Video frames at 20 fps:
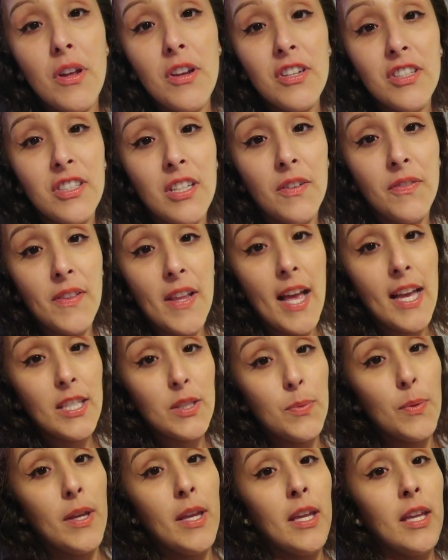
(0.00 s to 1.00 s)
got our stuff
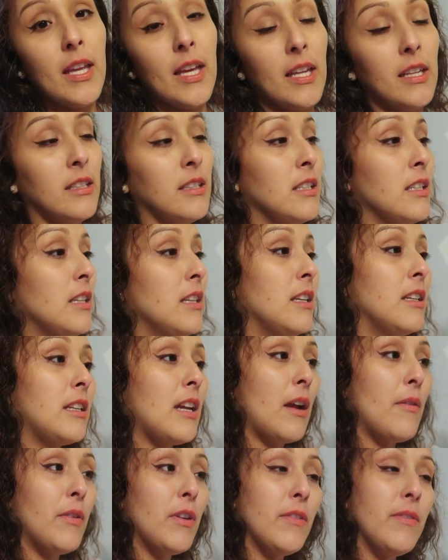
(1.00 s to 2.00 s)
last week and
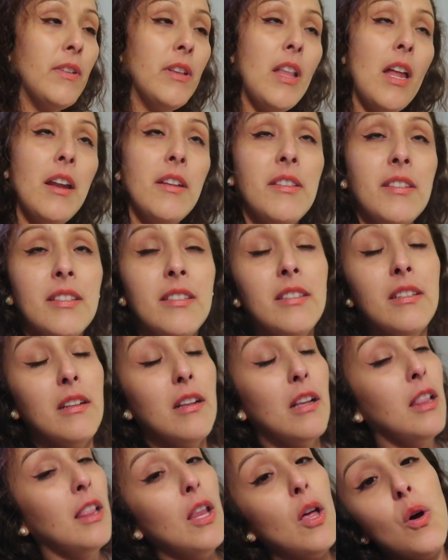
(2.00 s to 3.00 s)
got rid of a lot of
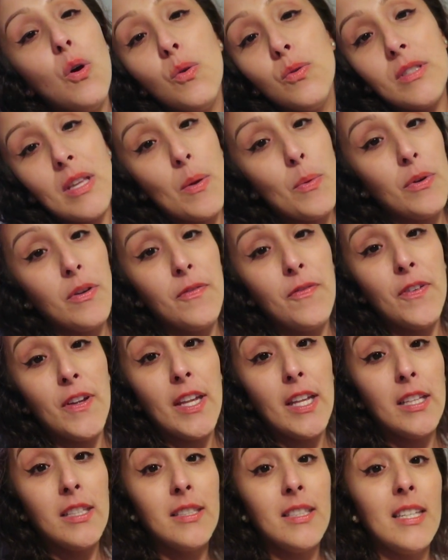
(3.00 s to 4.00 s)
clothes that weren't
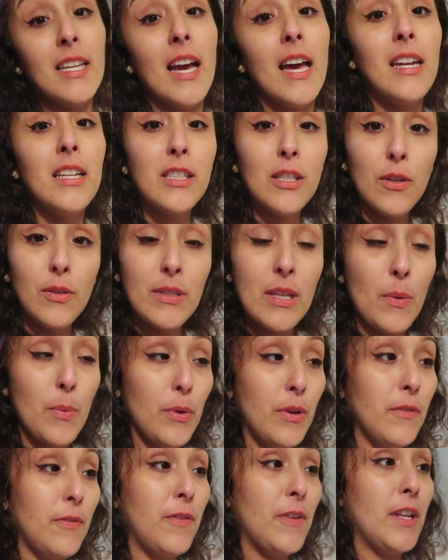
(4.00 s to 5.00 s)
fitting, Ziana's clothes that
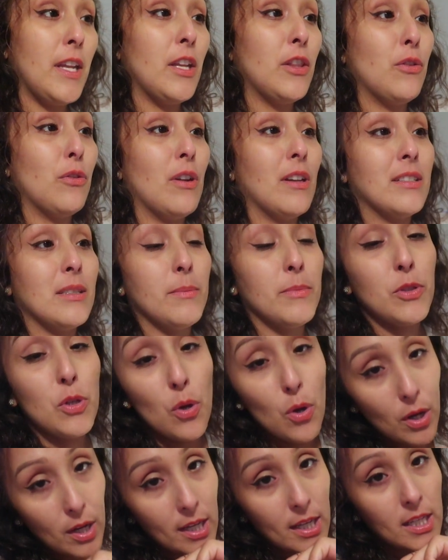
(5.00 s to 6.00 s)
weren't fitting, threw out some
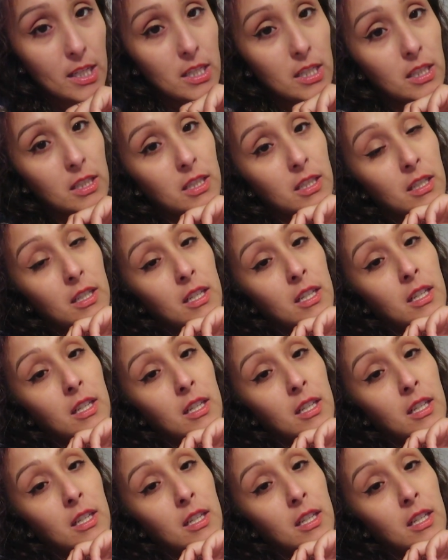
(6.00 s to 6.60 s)
toys.